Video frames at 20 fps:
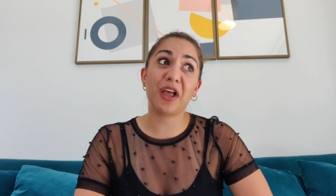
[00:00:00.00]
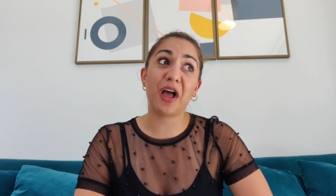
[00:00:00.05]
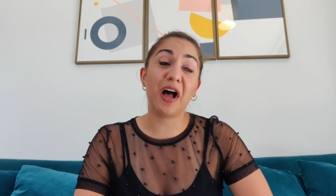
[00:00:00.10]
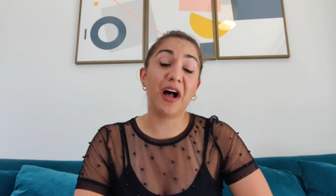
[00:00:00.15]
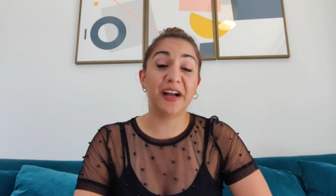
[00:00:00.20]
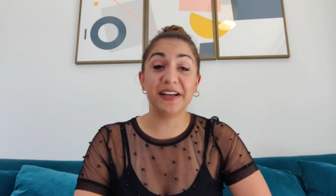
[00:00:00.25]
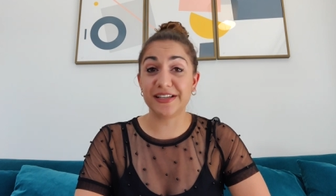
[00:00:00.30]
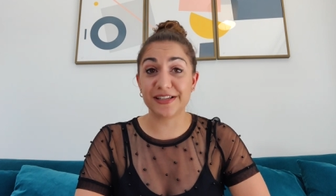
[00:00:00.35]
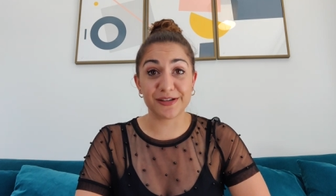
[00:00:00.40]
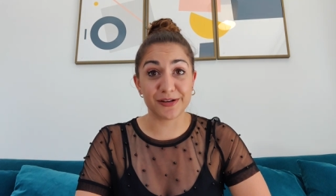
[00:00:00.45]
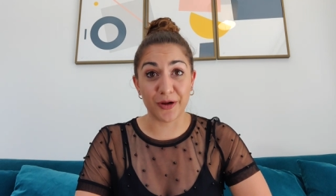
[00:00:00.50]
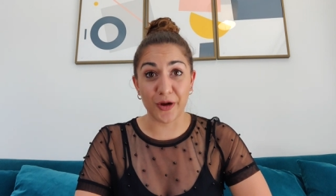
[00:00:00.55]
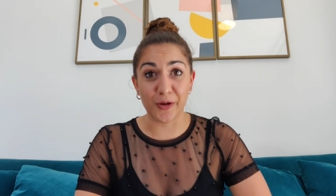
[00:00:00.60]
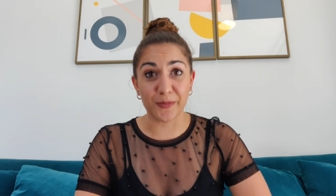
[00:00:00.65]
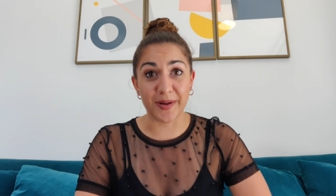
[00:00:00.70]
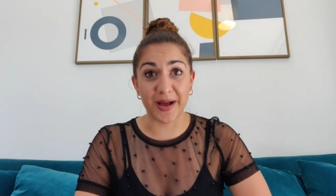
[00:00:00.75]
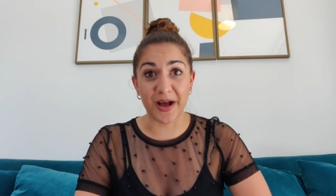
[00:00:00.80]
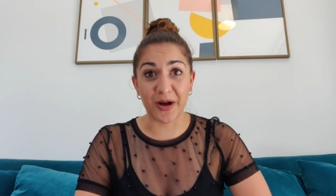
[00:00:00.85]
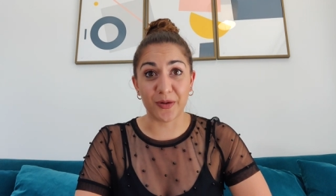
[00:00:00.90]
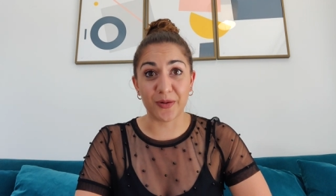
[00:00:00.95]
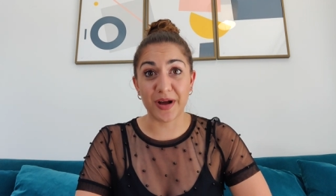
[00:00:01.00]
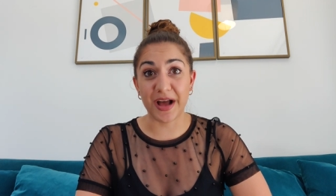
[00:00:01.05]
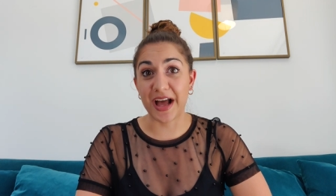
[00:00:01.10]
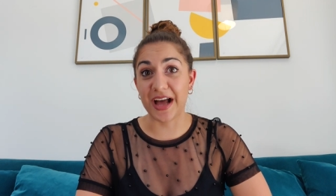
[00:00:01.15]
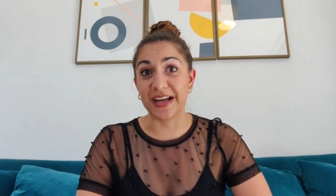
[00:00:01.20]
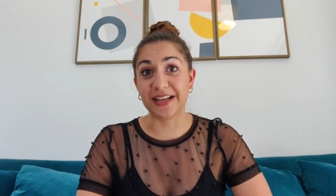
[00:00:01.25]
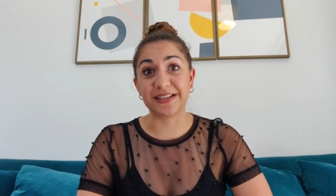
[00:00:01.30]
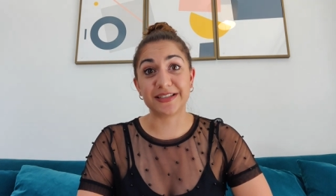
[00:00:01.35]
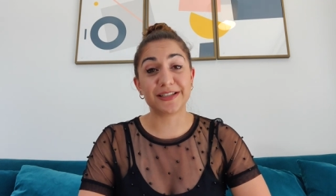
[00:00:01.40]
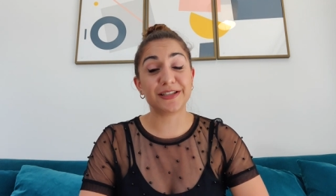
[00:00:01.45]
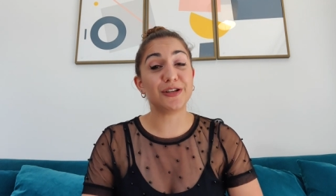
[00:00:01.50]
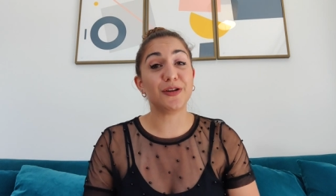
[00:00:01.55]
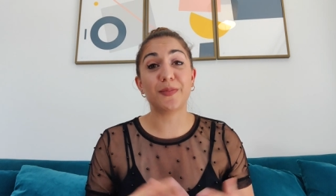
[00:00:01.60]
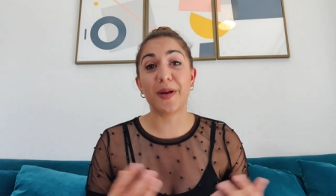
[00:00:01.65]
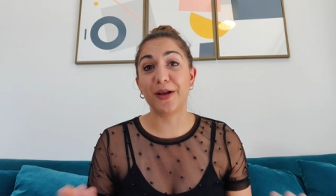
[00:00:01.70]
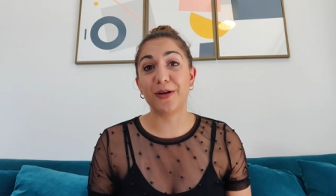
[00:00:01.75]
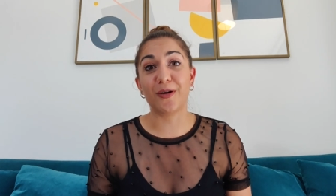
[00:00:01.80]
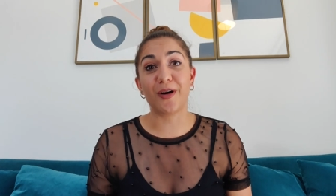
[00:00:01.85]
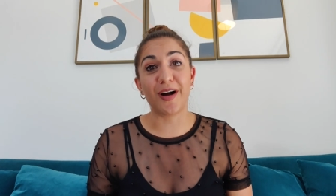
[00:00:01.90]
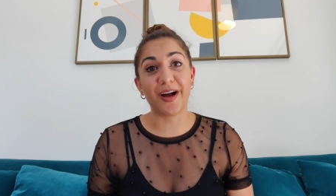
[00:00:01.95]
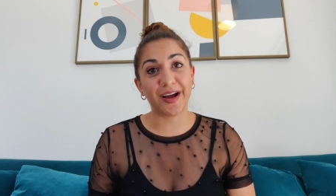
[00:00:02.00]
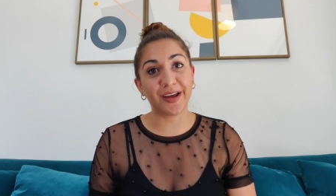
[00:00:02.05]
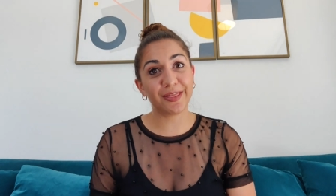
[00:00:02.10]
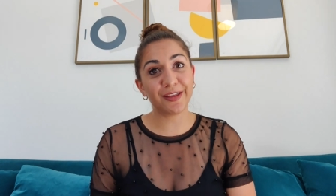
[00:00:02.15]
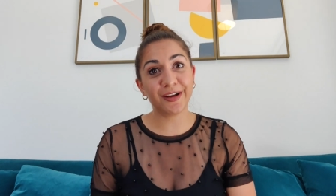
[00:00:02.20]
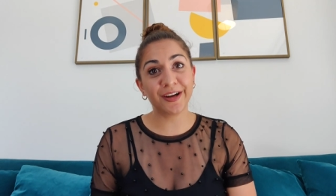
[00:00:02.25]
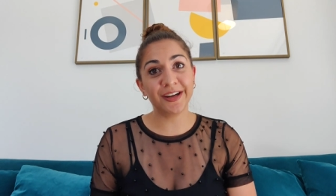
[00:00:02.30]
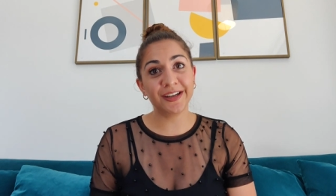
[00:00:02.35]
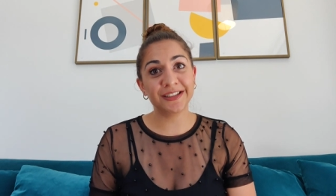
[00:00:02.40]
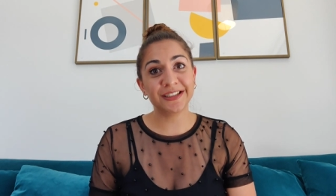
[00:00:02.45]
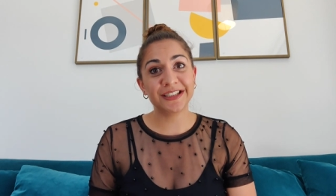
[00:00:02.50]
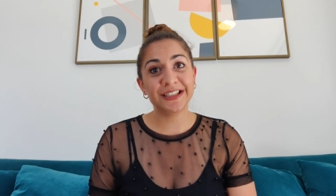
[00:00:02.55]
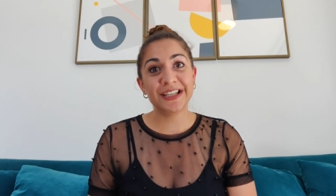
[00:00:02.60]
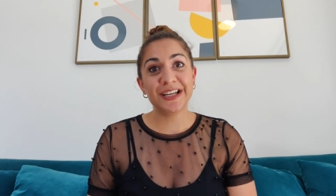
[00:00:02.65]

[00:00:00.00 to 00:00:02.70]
I didn't know about and you may not either.